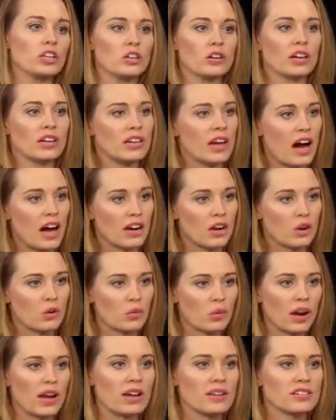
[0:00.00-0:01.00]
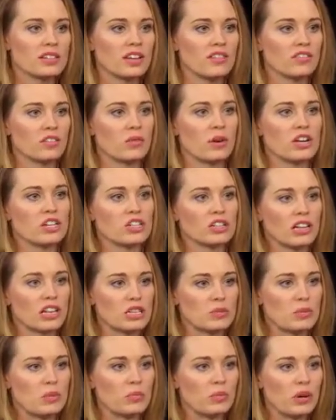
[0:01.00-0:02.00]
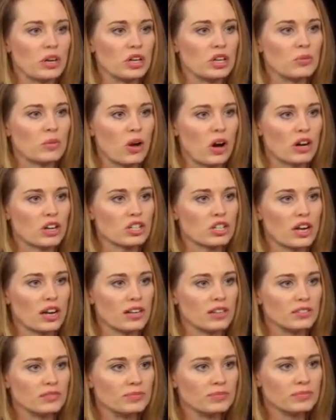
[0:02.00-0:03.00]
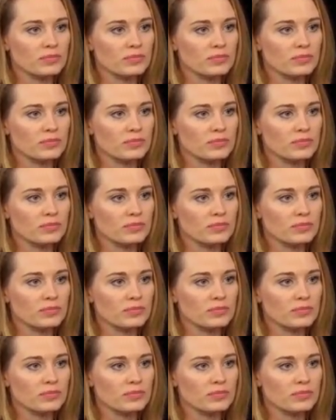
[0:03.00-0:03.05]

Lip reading: You cannot erase information that's been put in a blockchain.